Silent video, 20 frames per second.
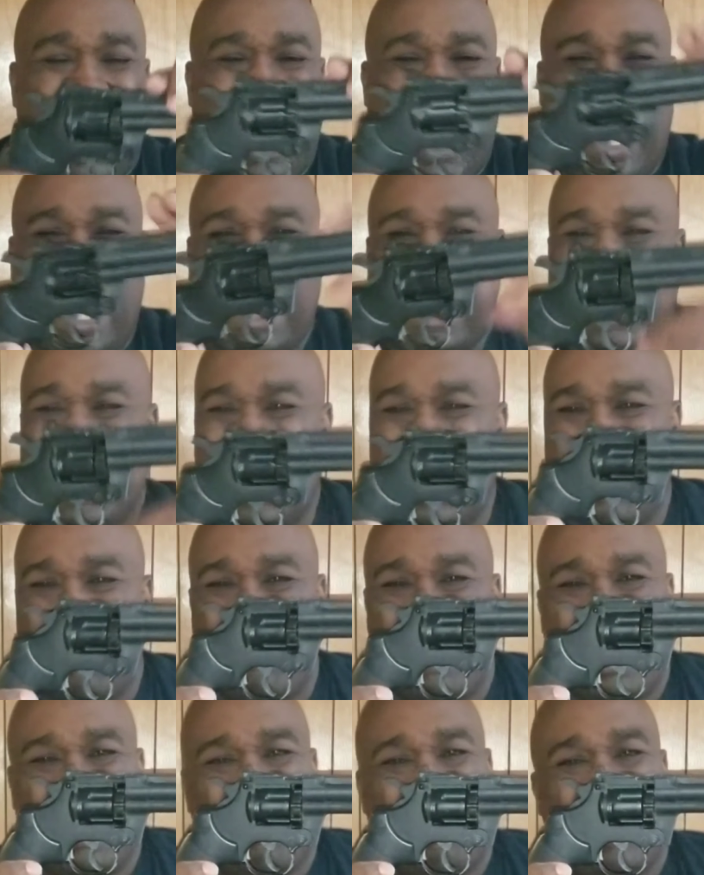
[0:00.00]
I think I
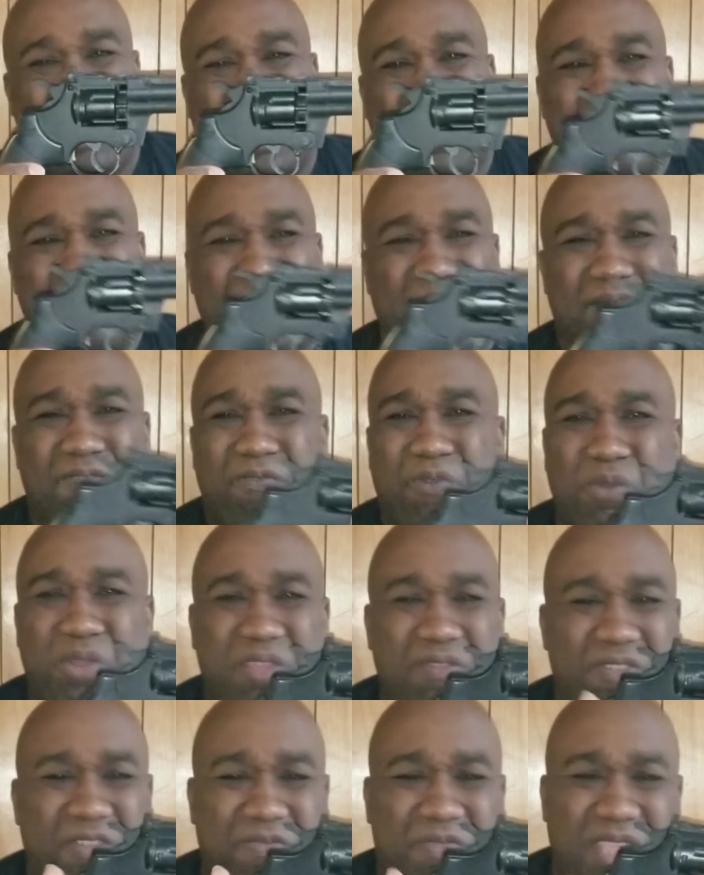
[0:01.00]
might have paid about
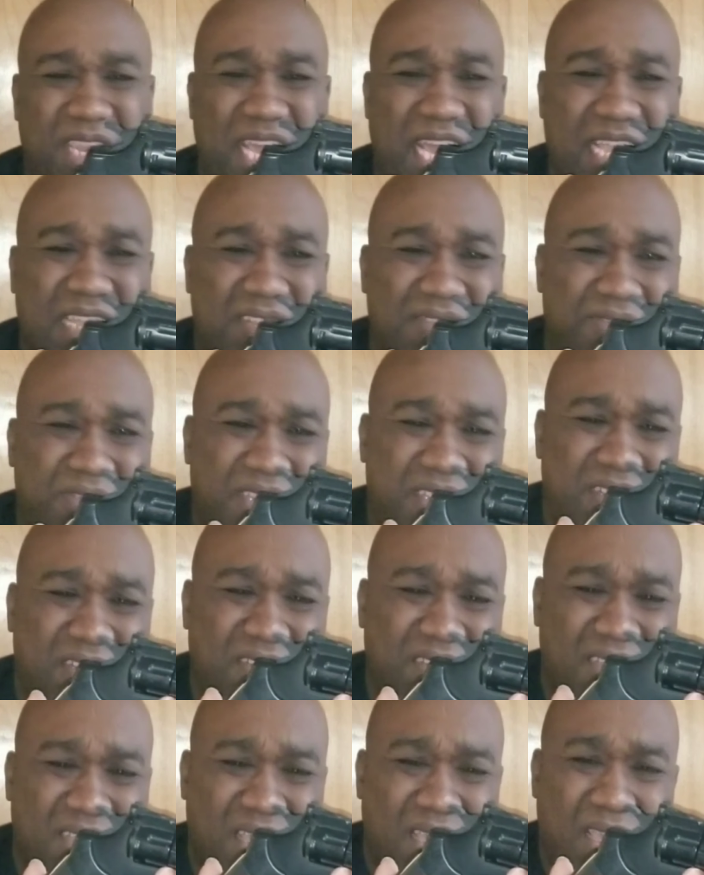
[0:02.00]
$40, $50 for
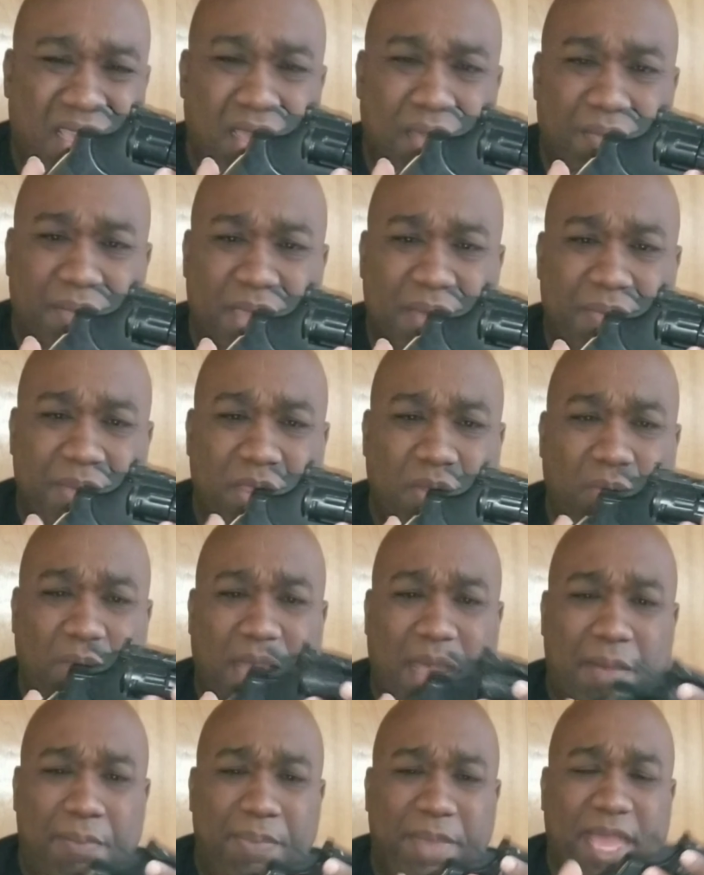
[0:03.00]
this, maybe a
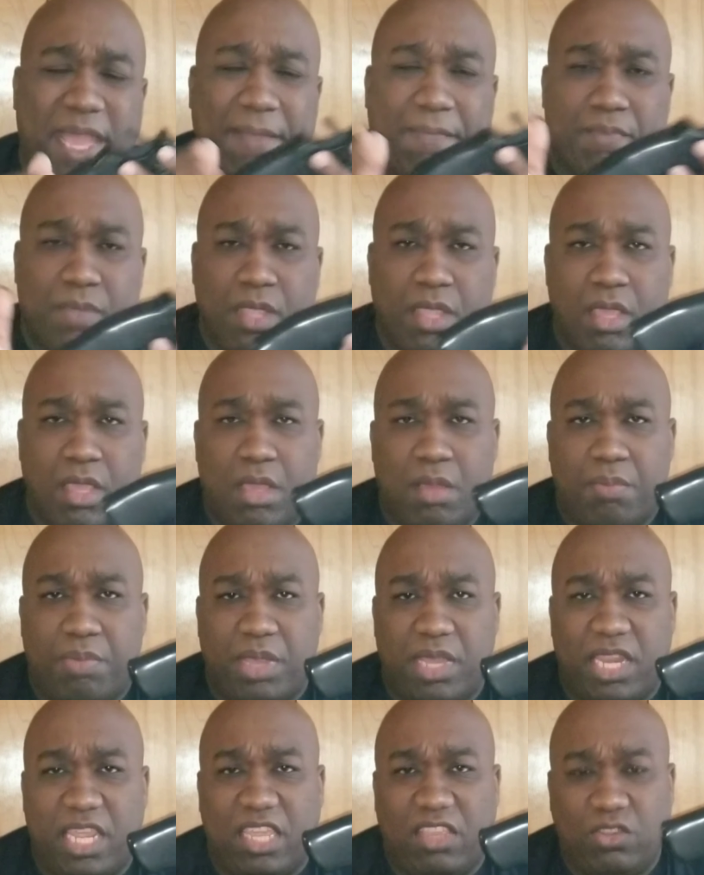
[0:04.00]
while back.
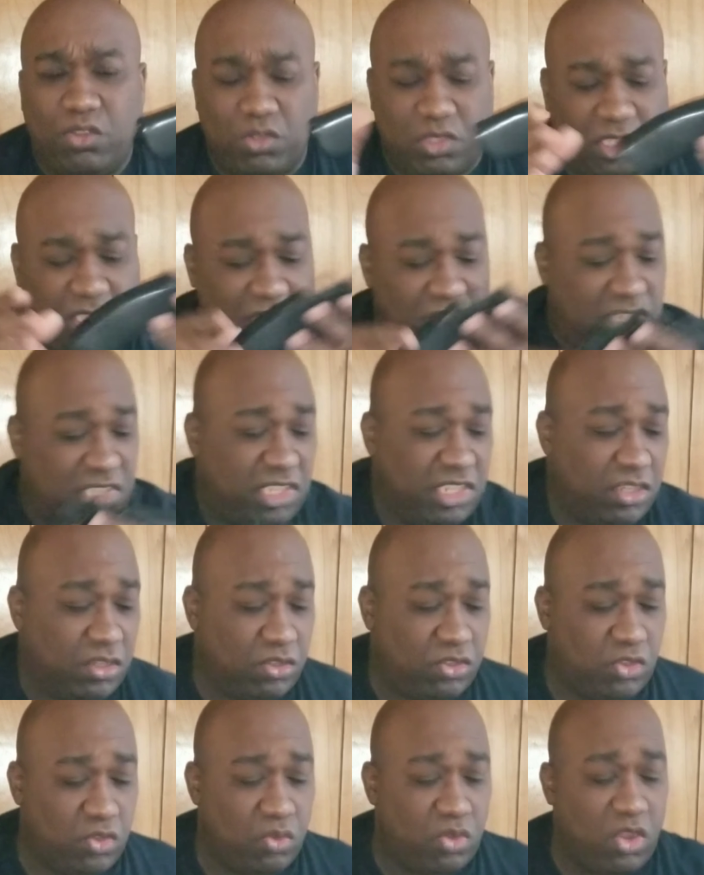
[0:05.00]
But it uses the
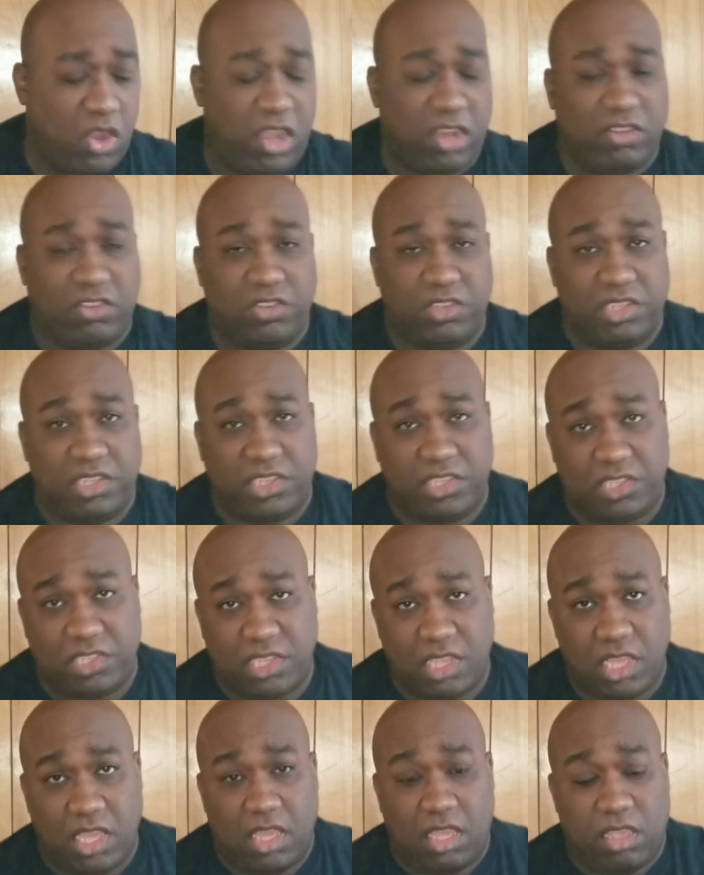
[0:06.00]
CO2
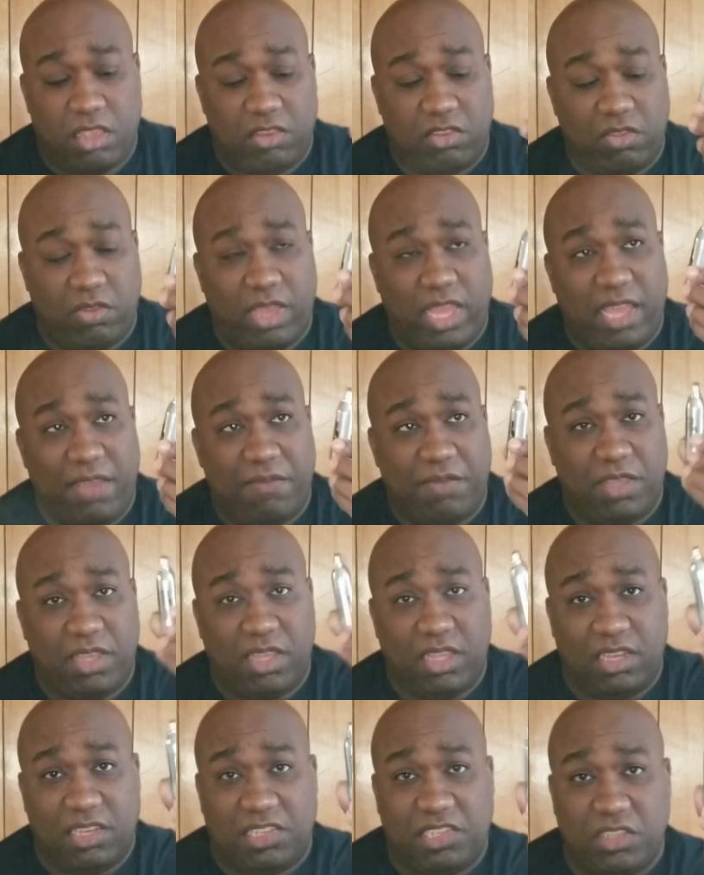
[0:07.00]
cartridges. So I have
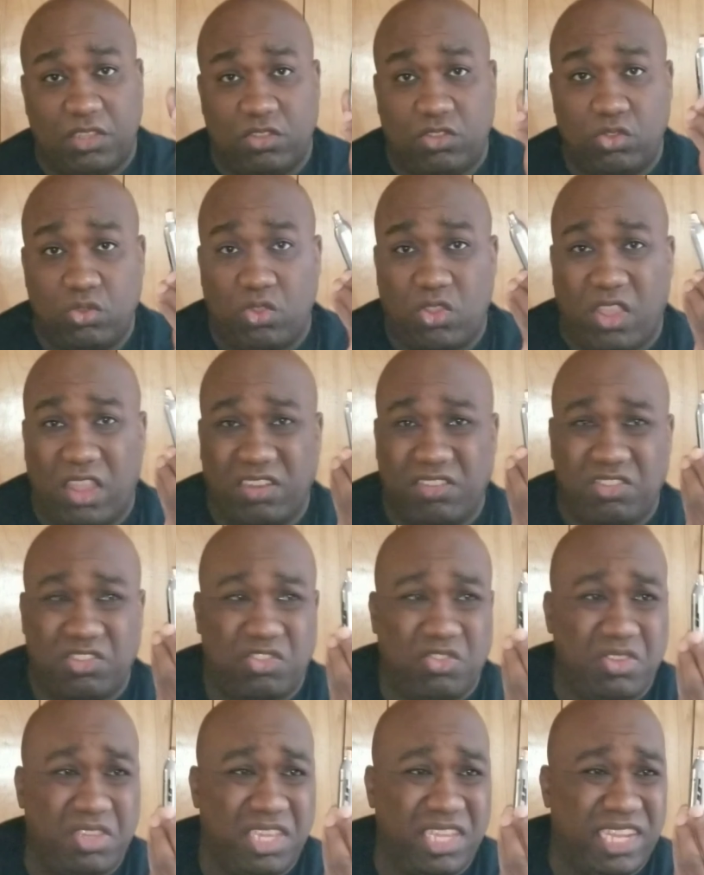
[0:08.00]
the CO2
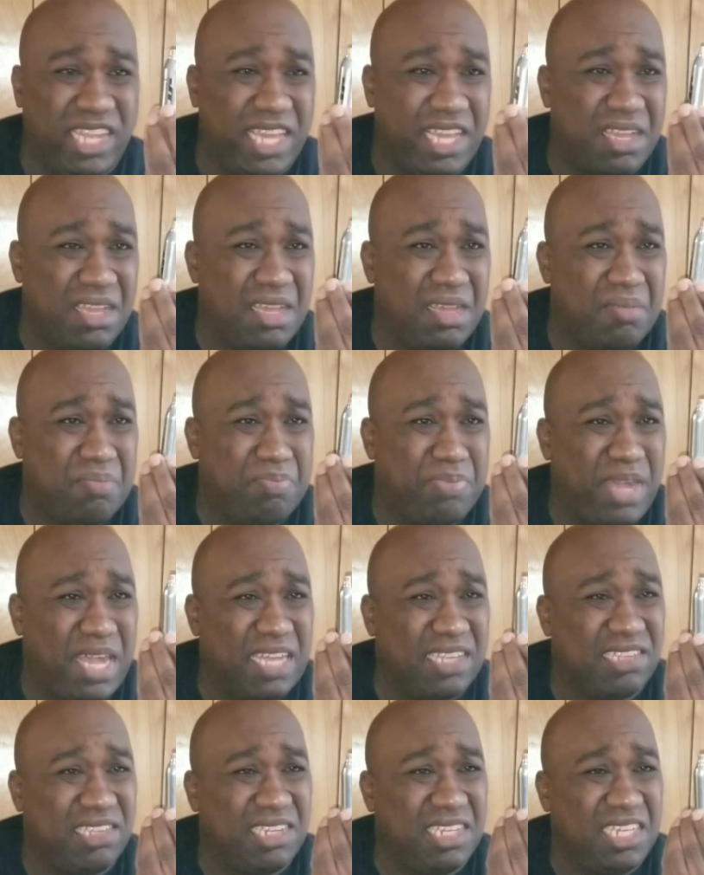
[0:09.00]
cartridges. You can get like a
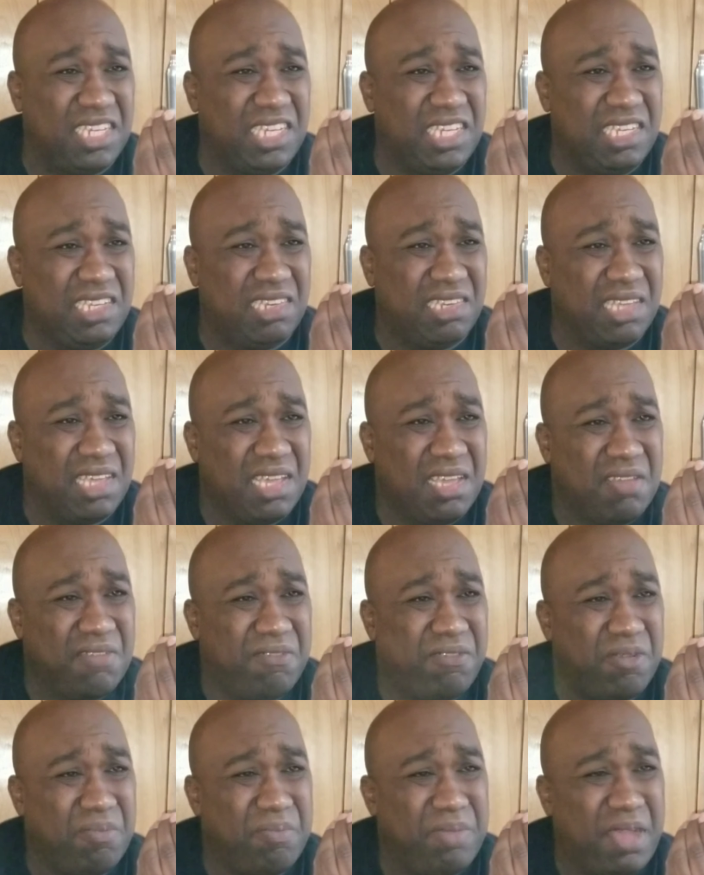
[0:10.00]
box of these
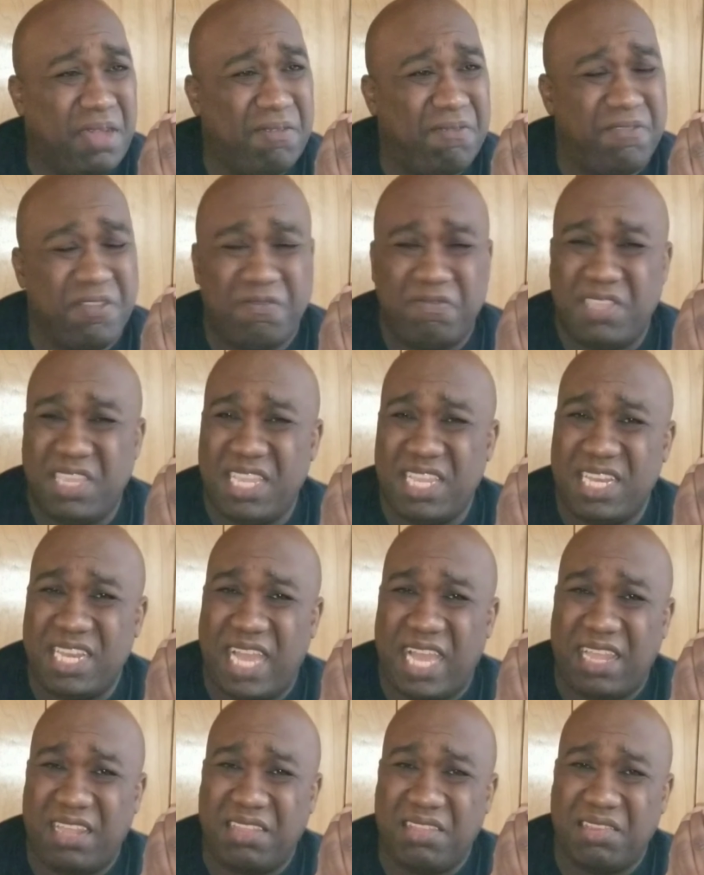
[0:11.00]
for about
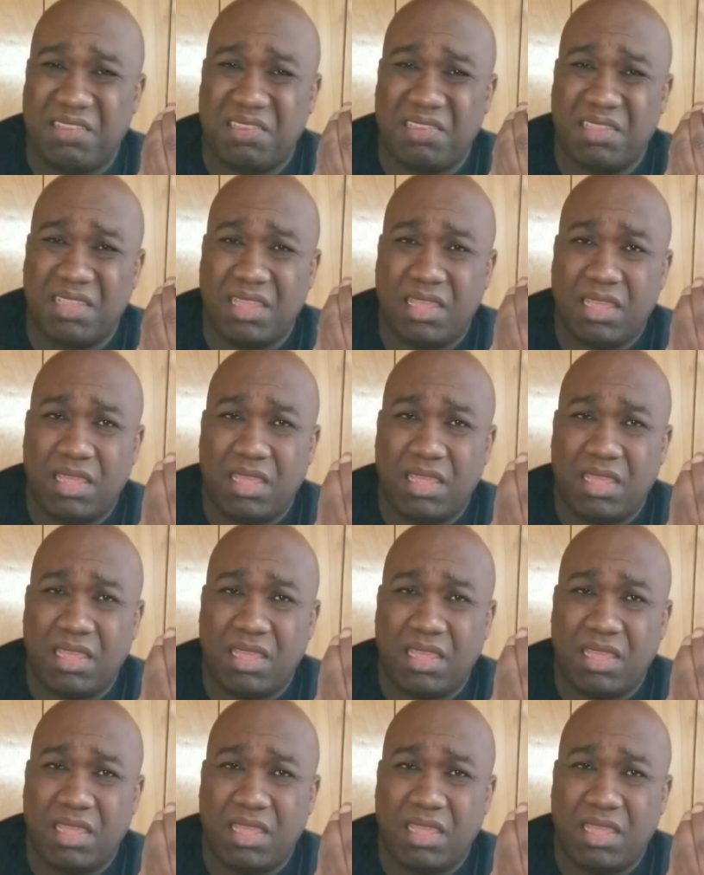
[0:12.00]
$15.